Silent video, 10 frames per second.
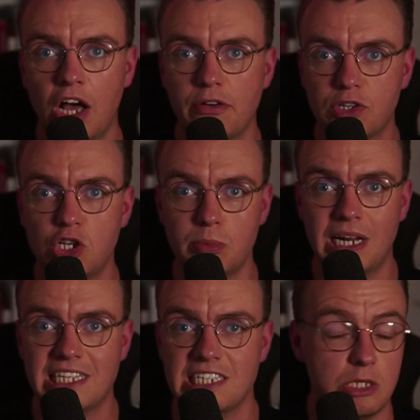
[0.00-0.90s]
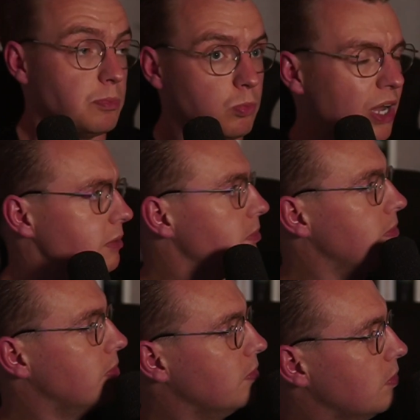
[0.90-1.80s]
of Kubernetes. Wait,
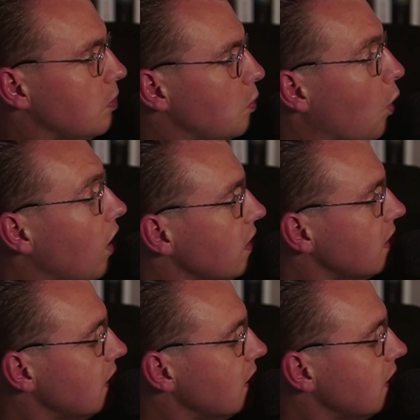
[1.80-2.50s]
what?